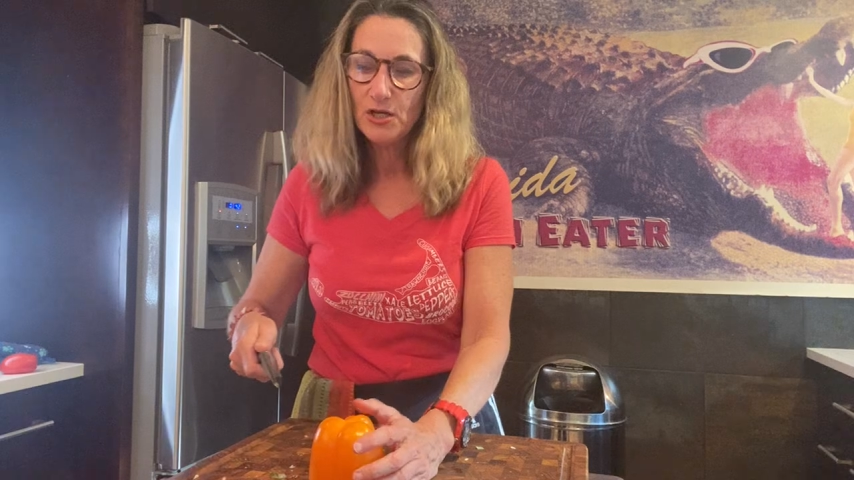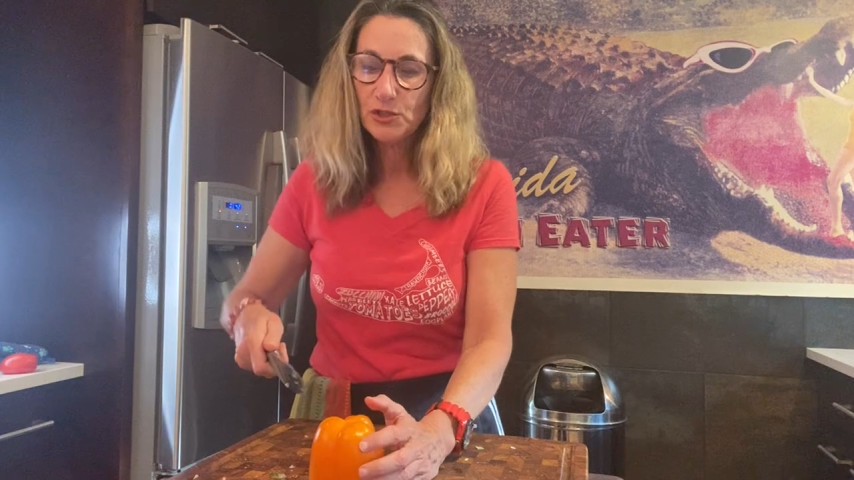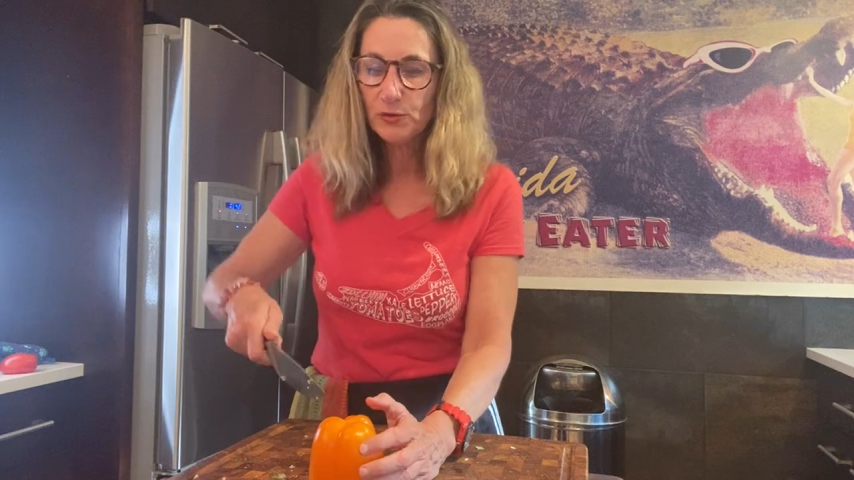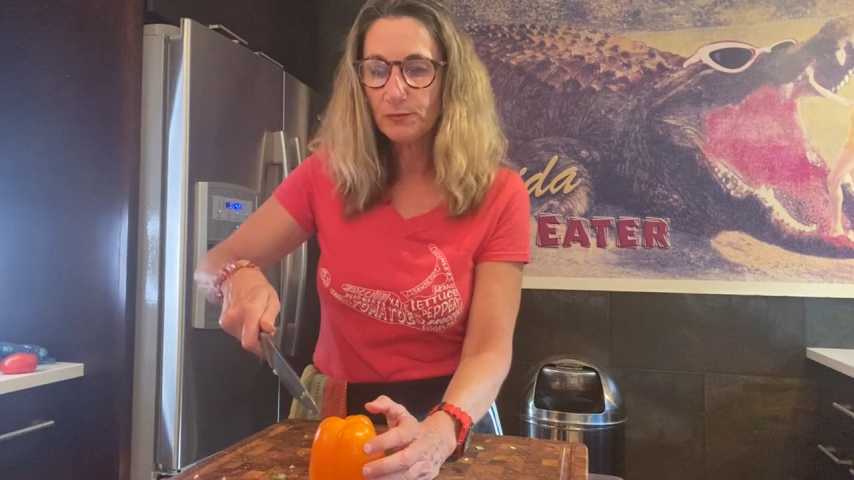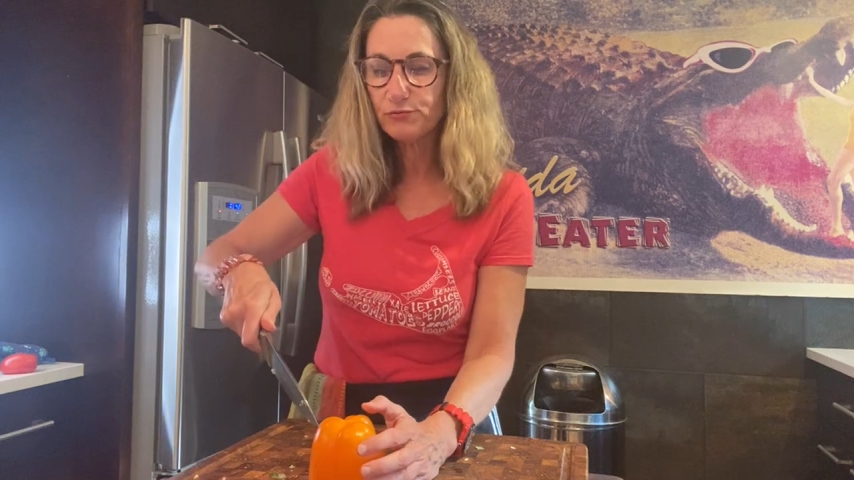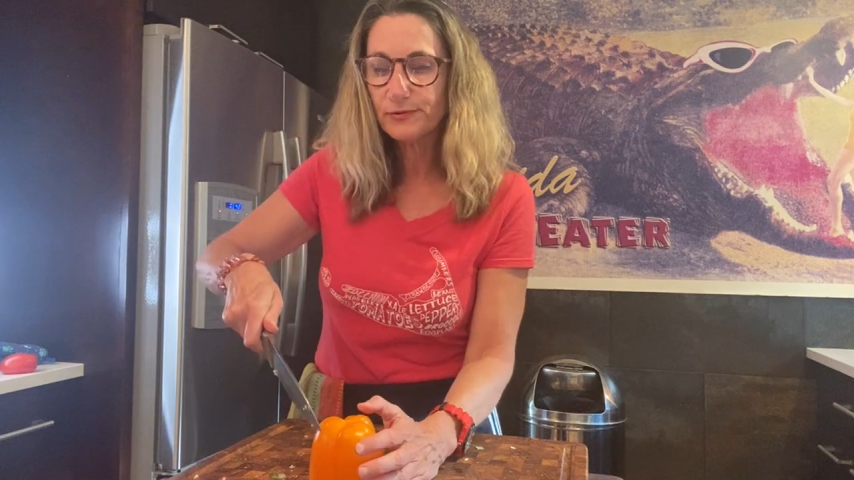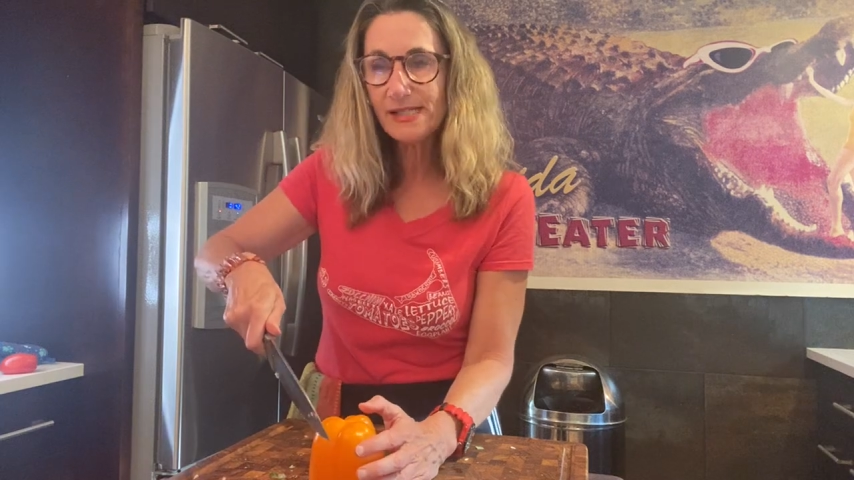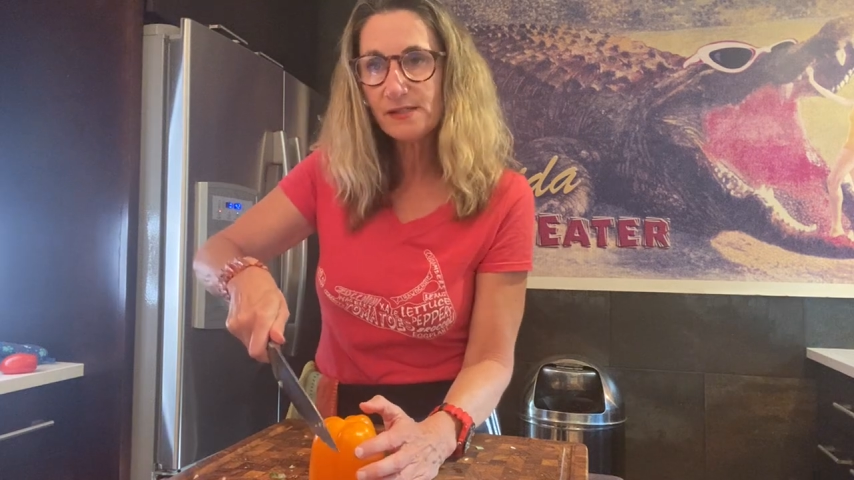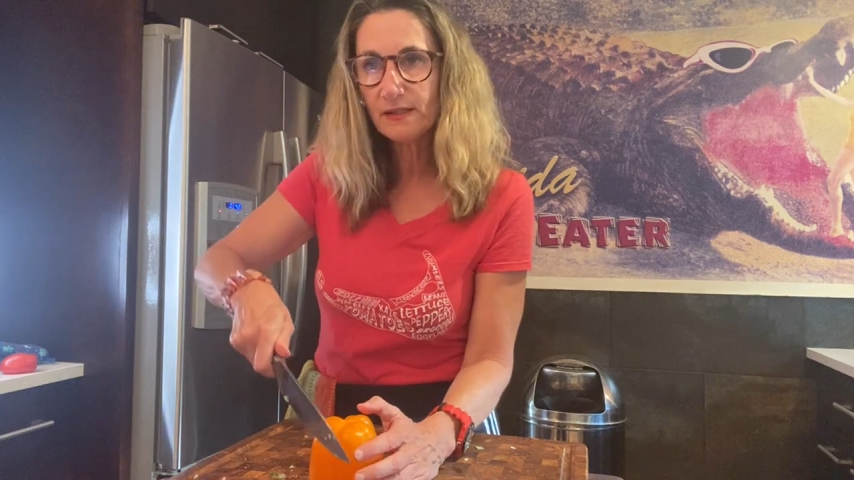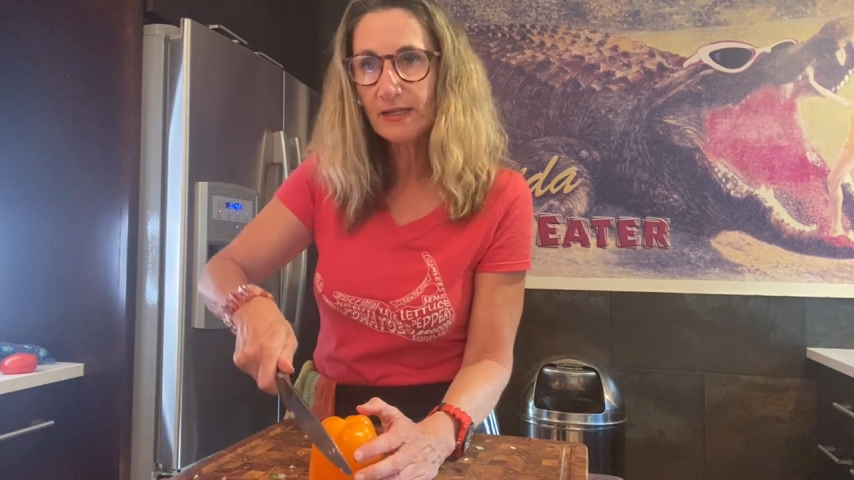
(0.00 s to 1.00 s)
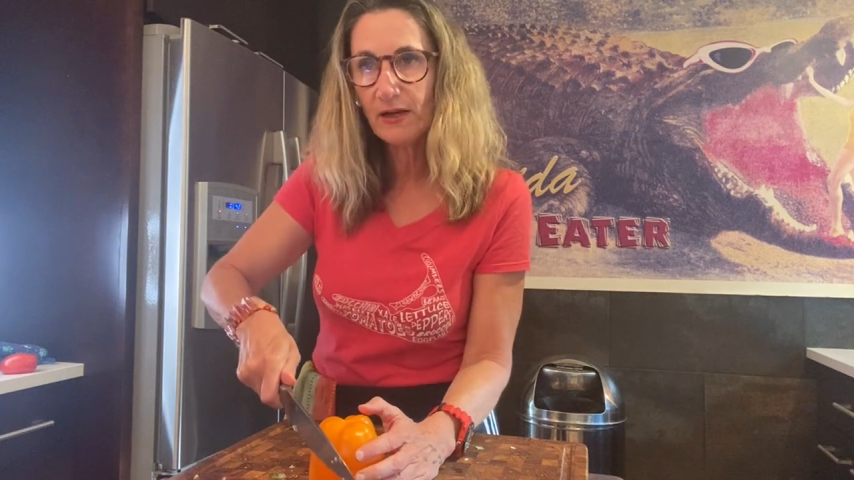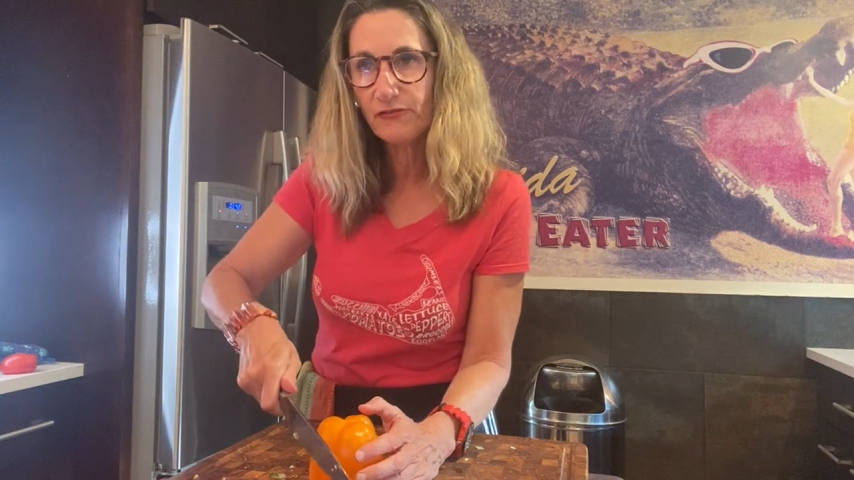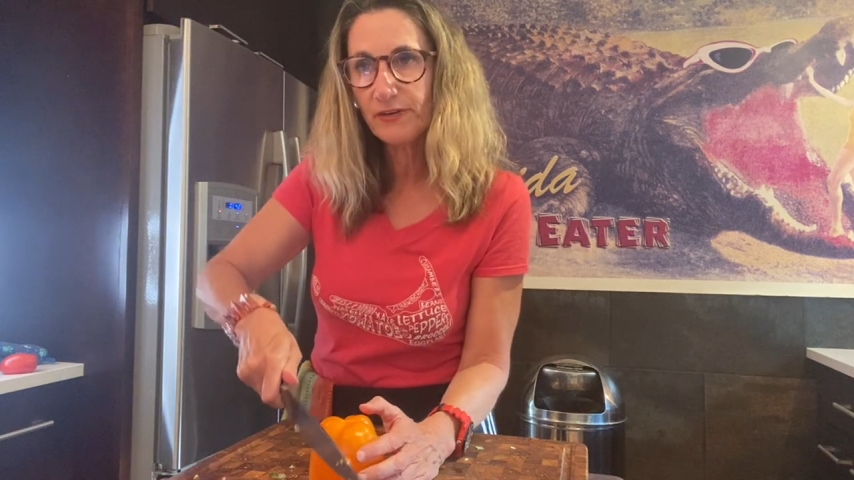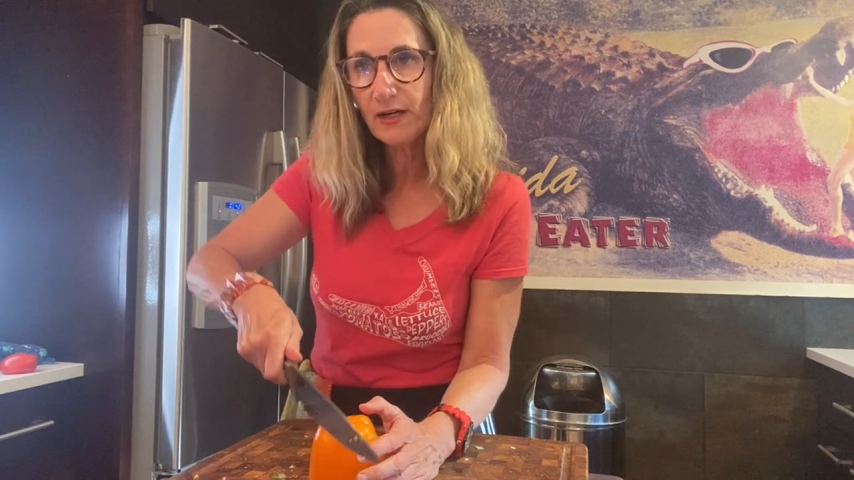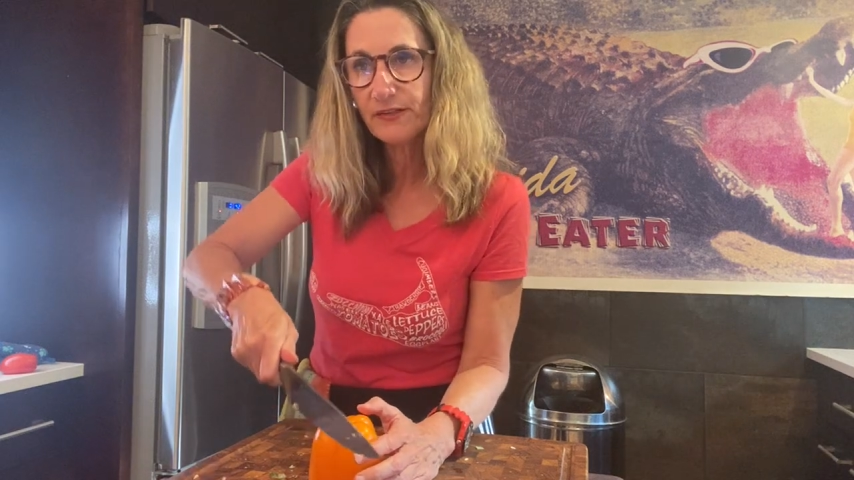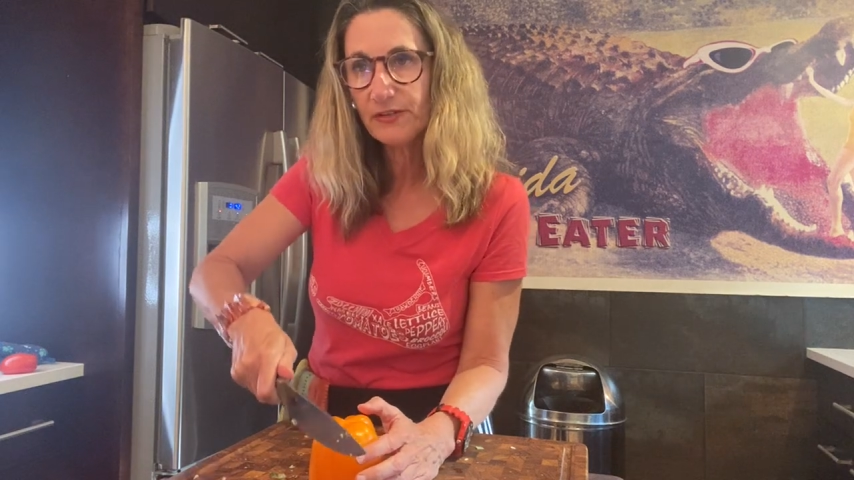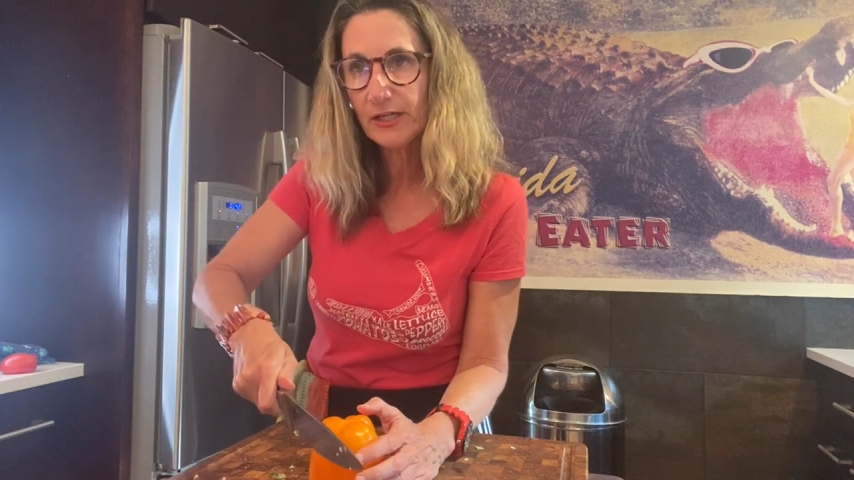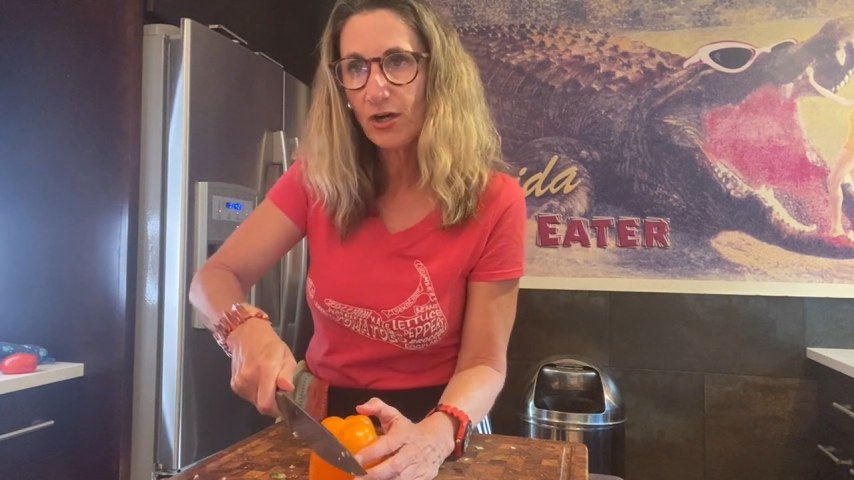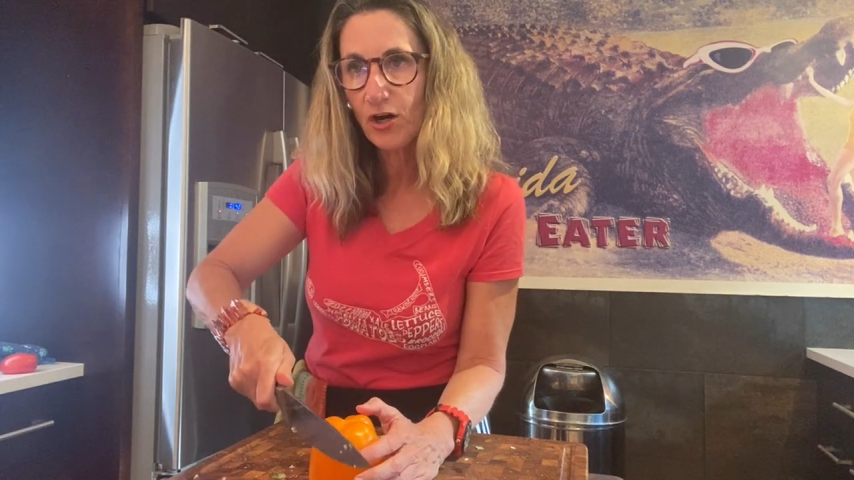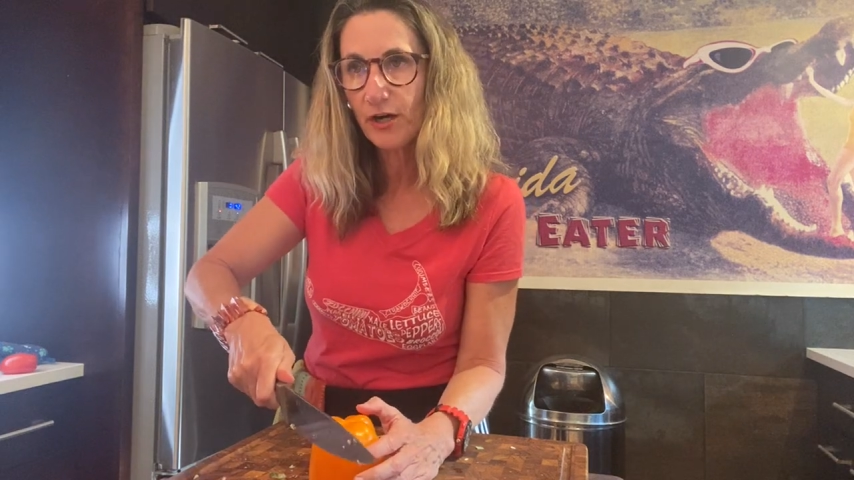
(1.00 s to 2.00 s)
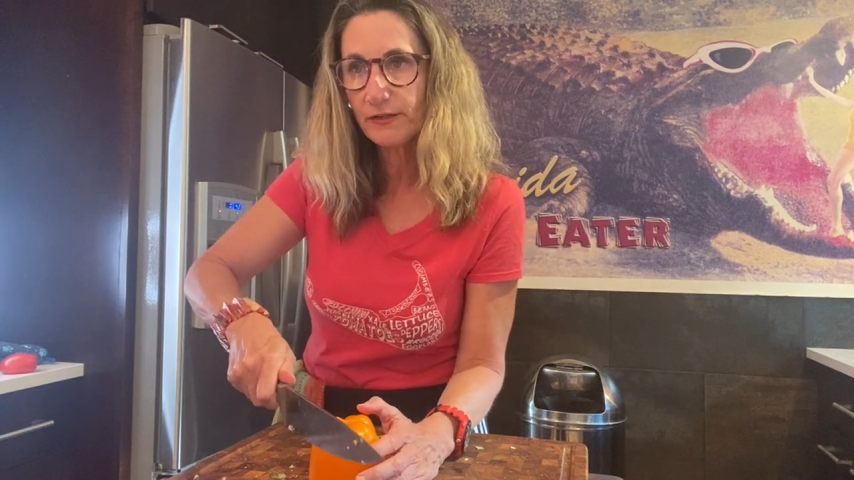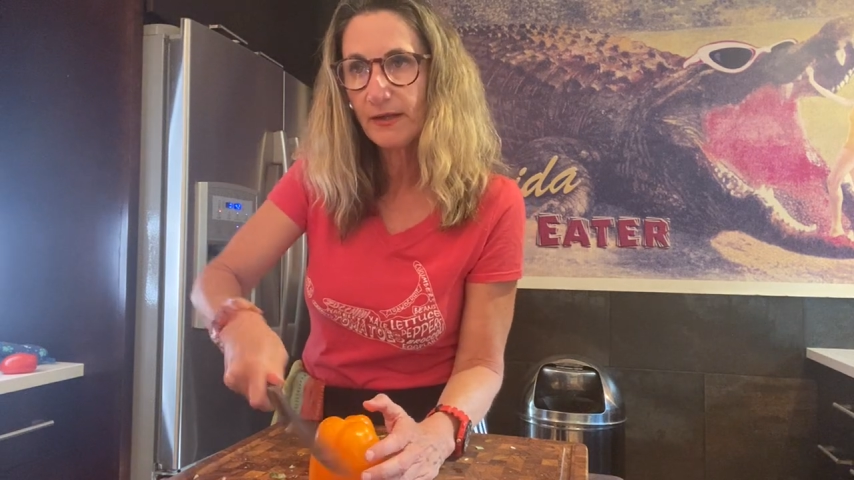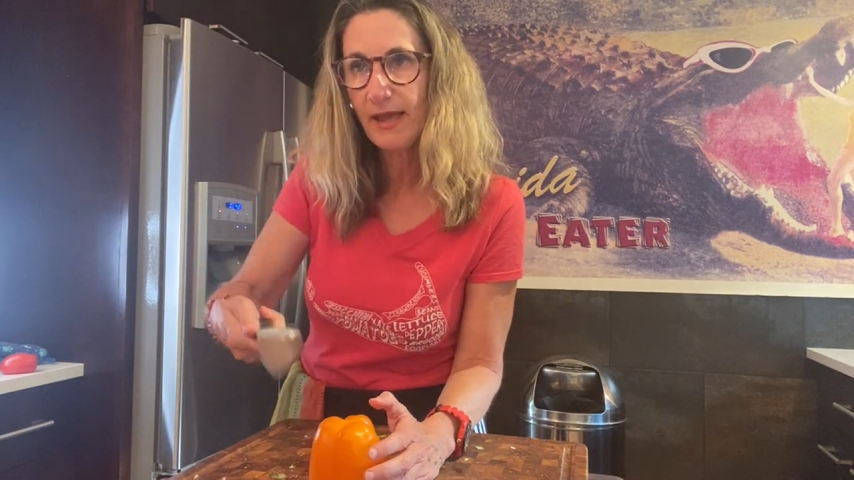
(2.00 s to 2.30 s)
you are pressing down very, very hard.